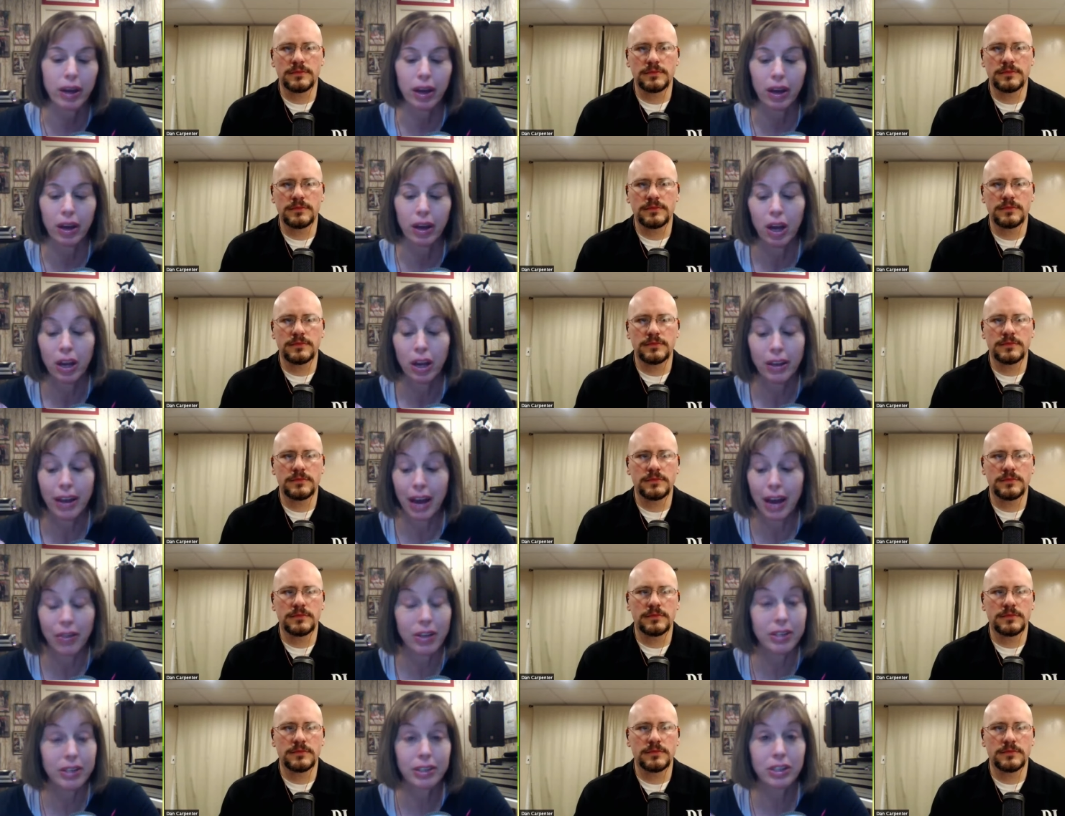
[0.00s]
Speaker 1: Yeah. This
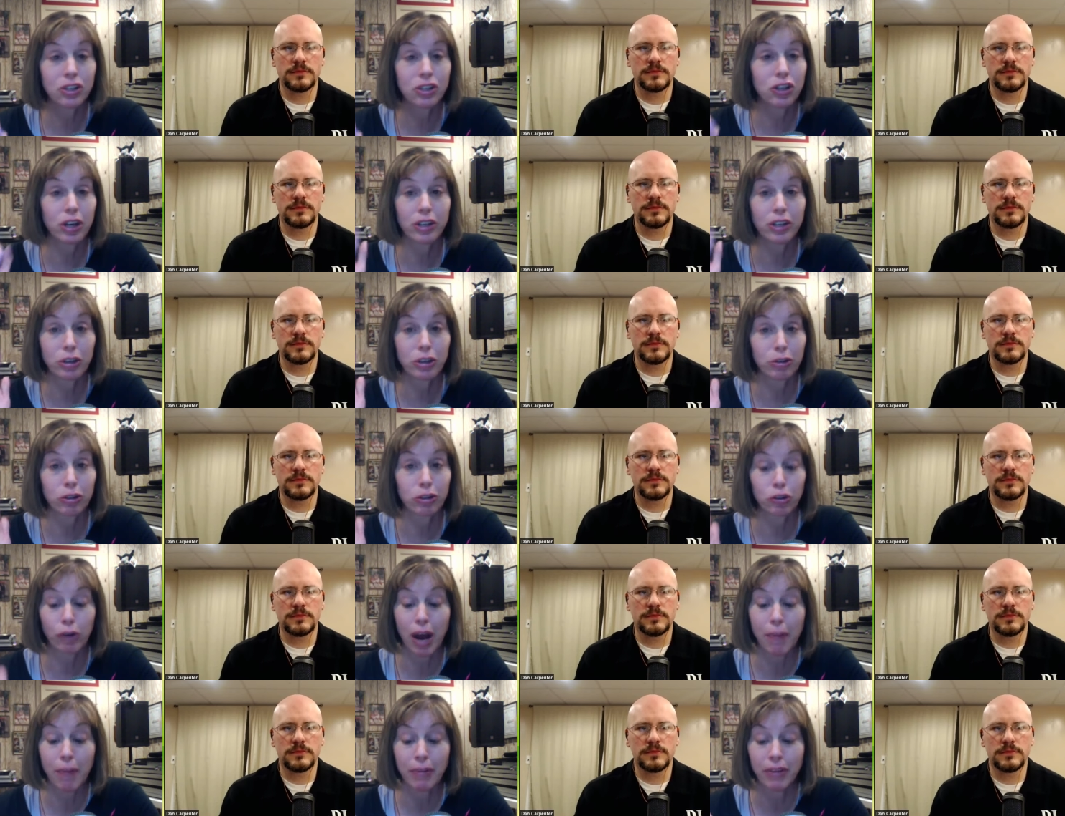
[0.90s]
is just her drop in
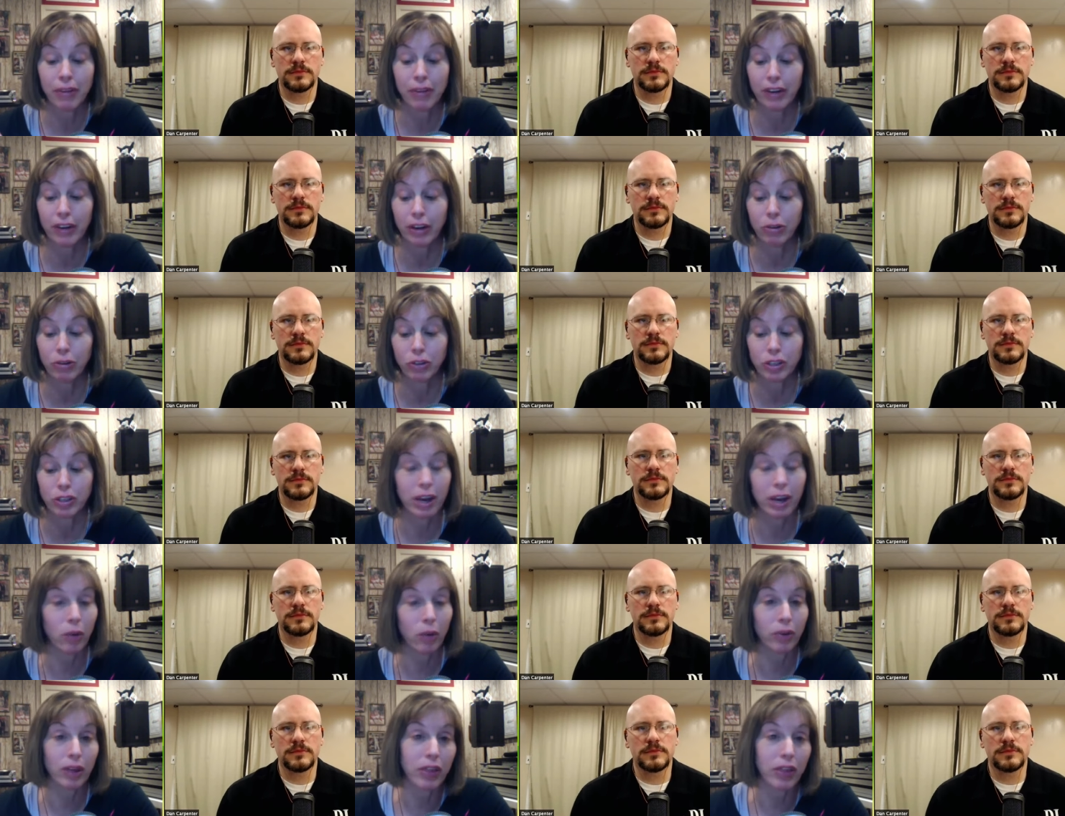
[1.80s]
the video. Just like when the
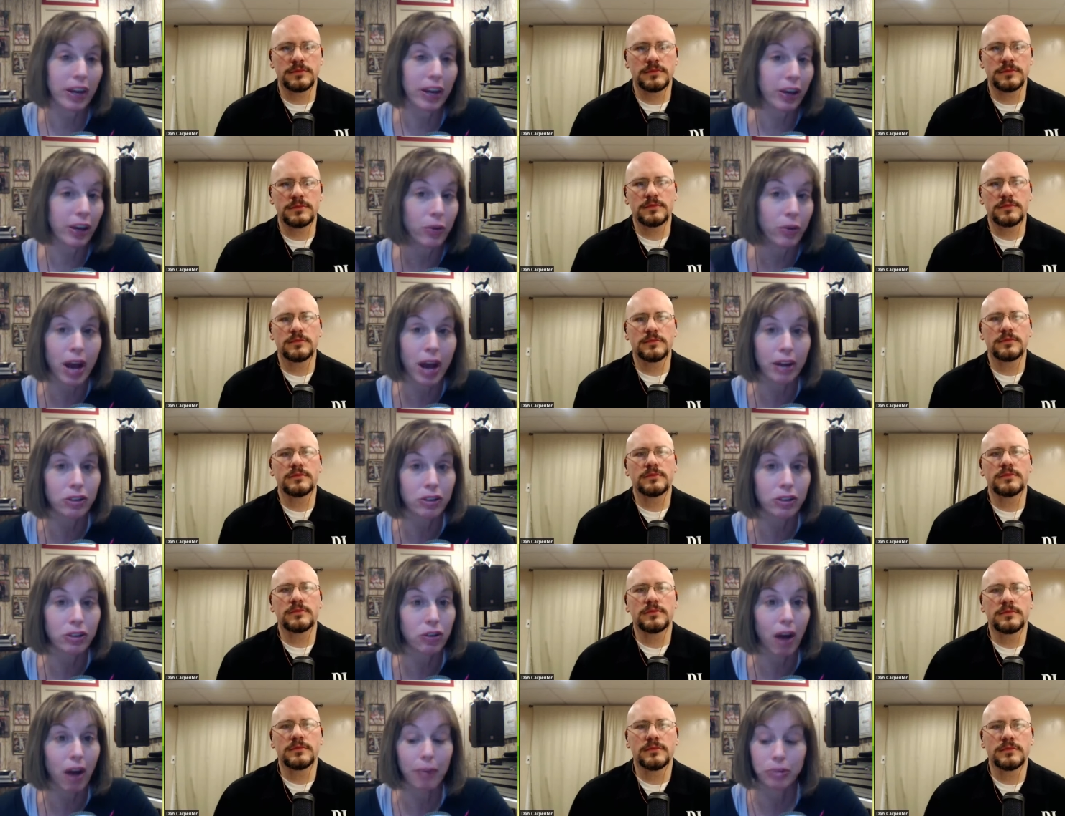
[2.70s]
Thank You Next
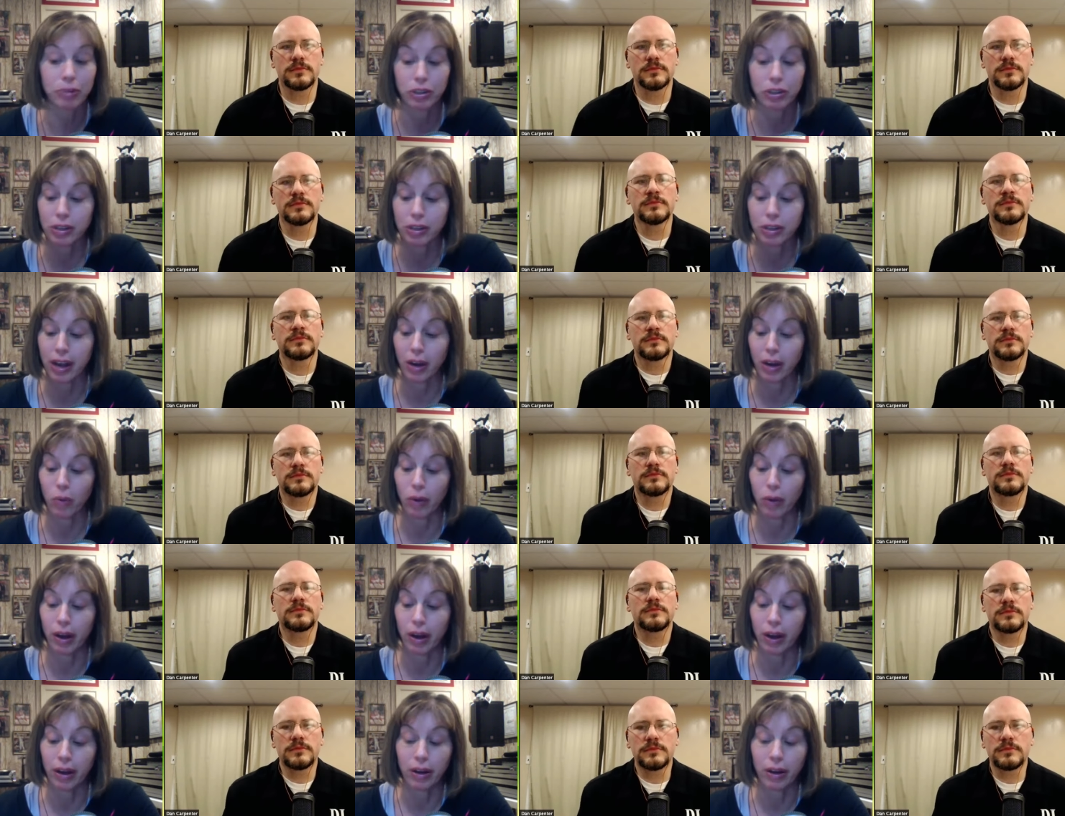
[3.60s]
dropped, just like when
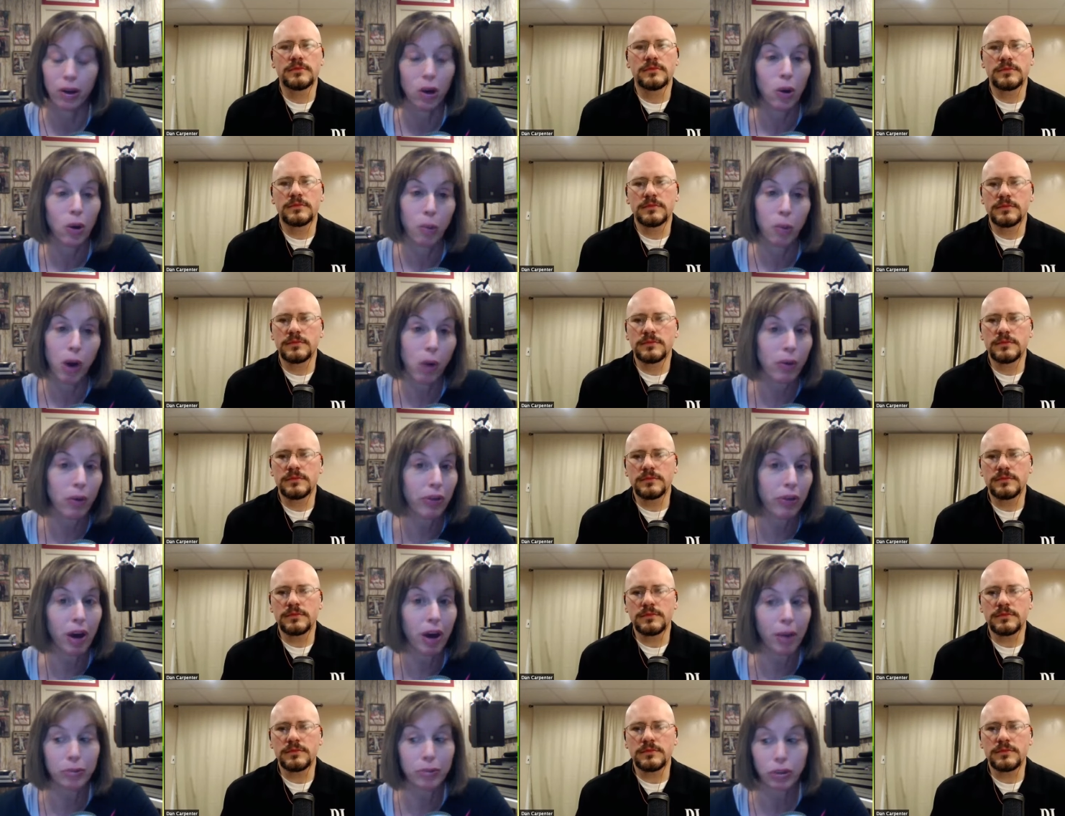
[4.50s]
Boy With Love
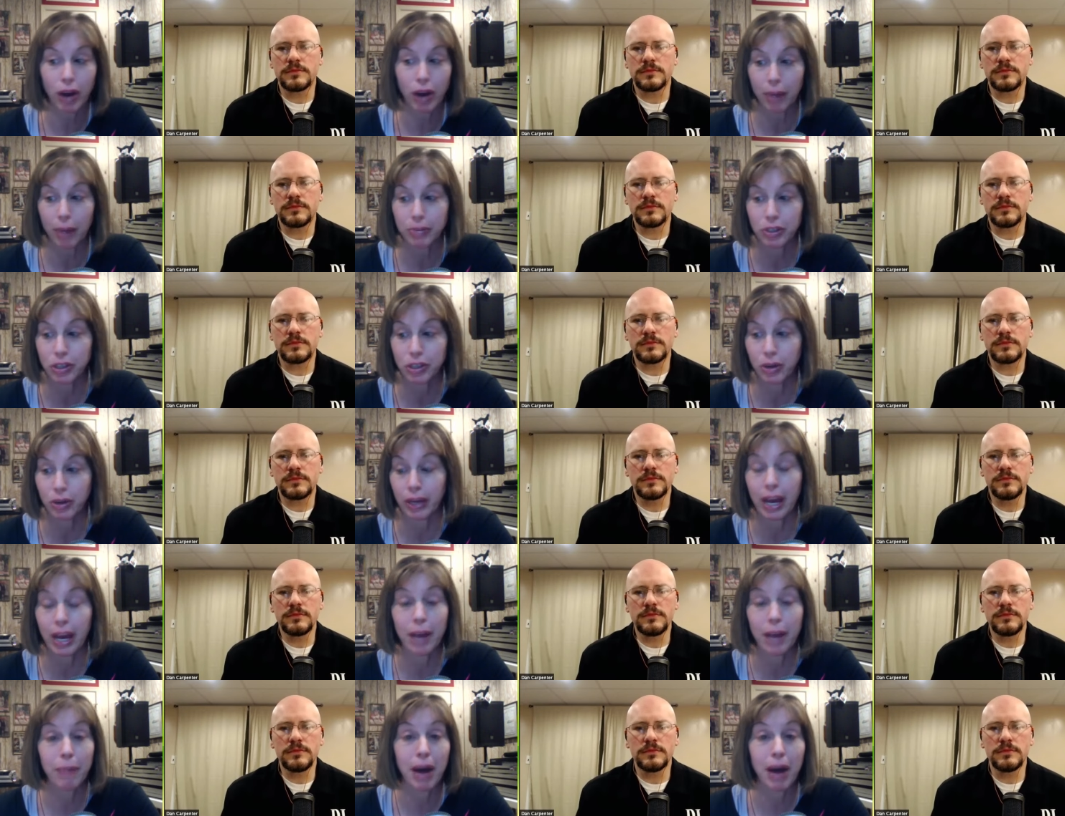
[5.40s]
dropped. So
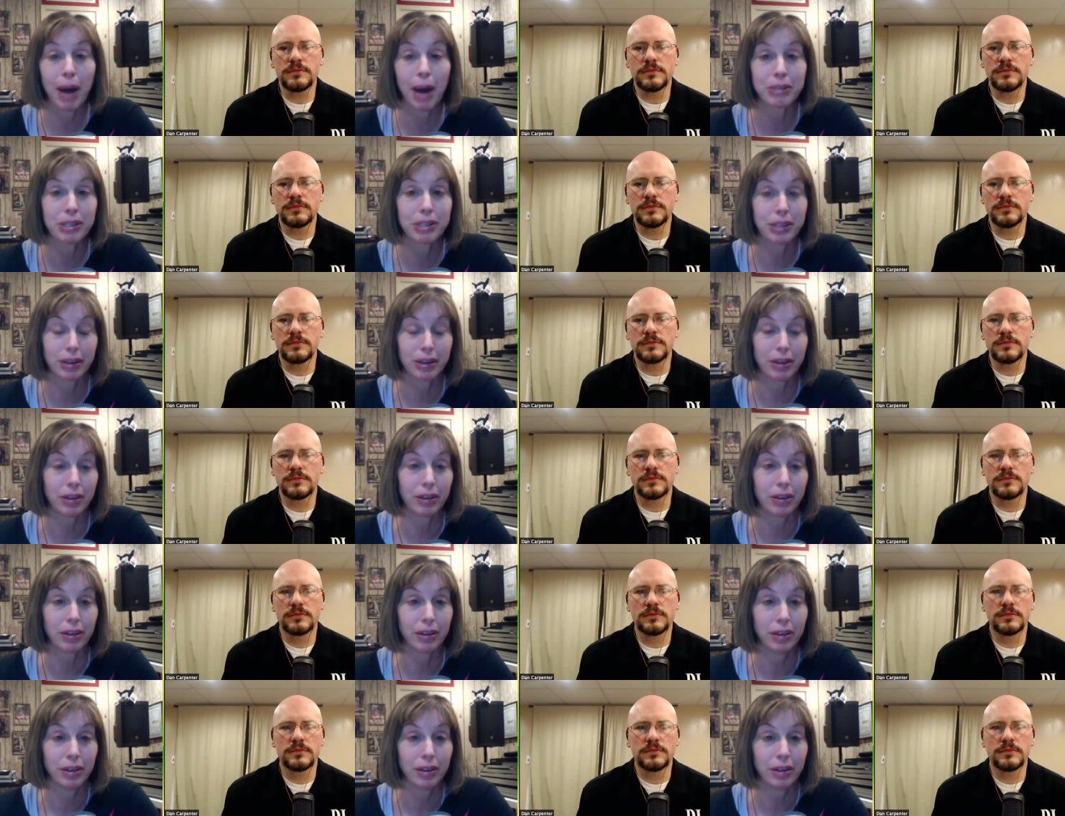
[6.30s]
K-pop still,